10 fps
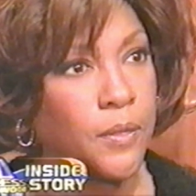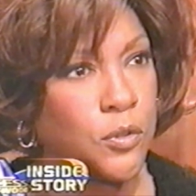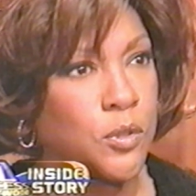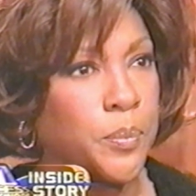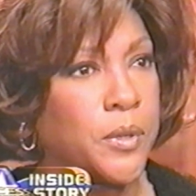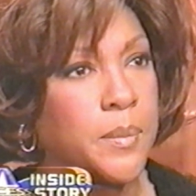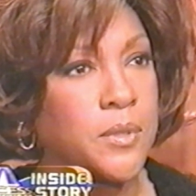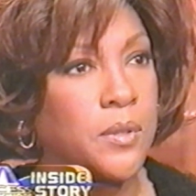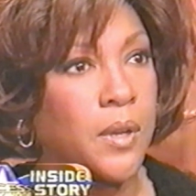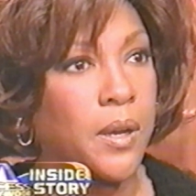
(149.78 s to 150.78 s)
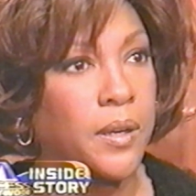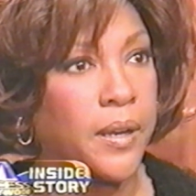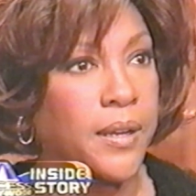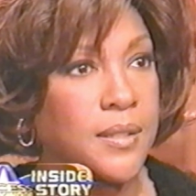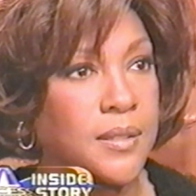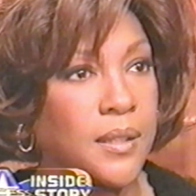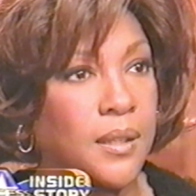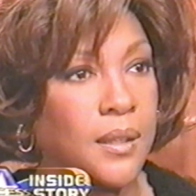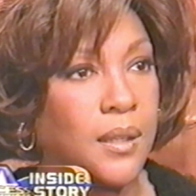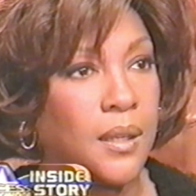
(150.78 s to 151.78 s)
the Supreme's uh, legacy.
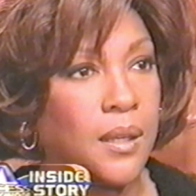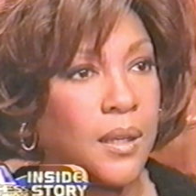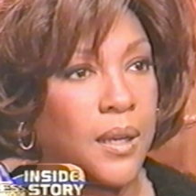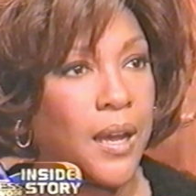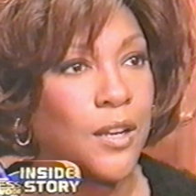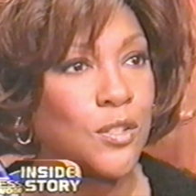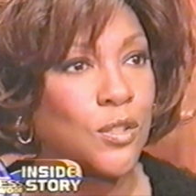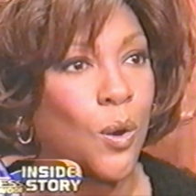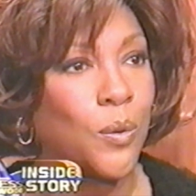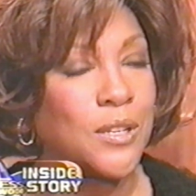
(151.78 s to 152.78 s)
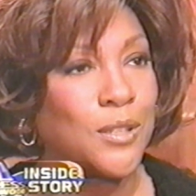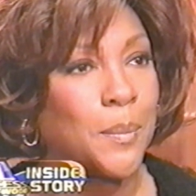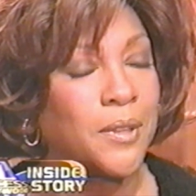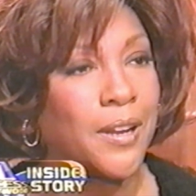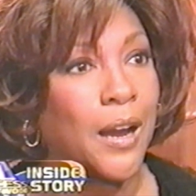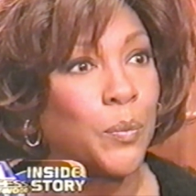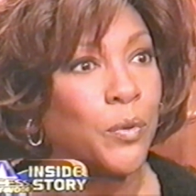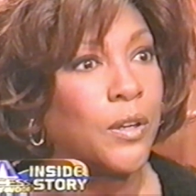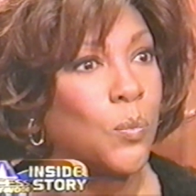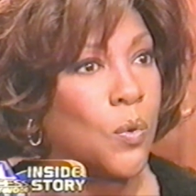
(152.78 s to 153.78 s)
And so it's something that I
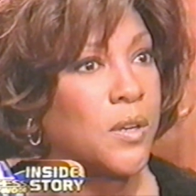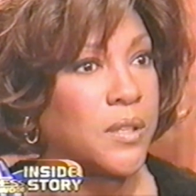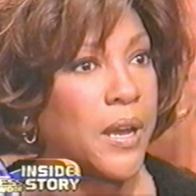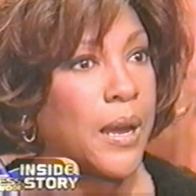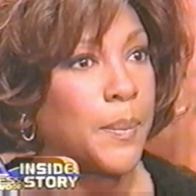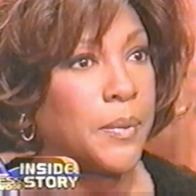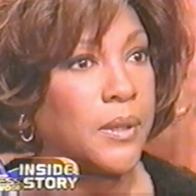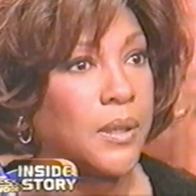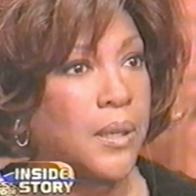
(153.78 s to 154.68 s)
really want to happen.